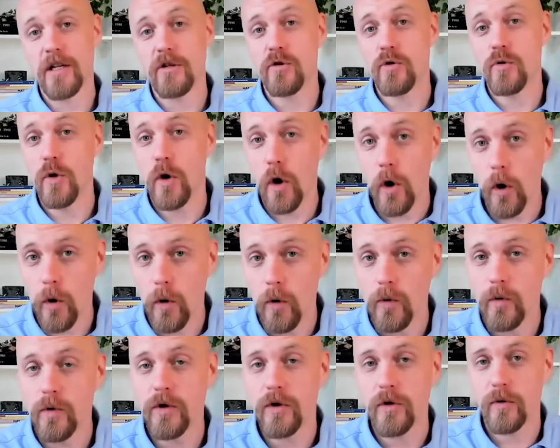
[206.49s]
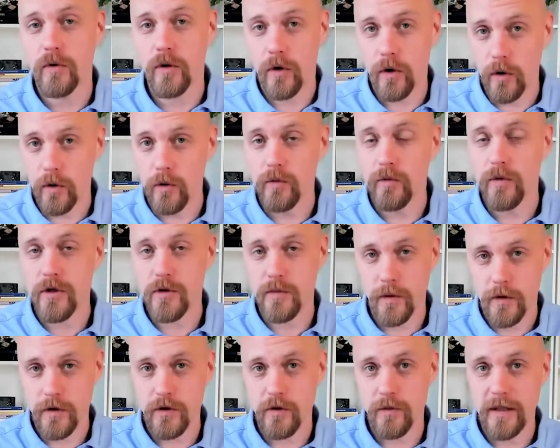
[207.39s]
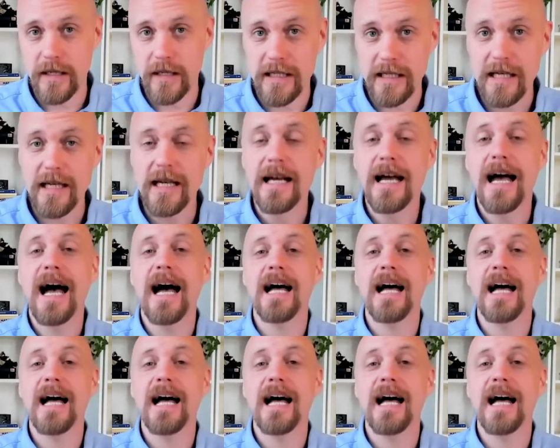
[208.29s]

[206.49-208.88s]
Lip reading: is to own your own responsibility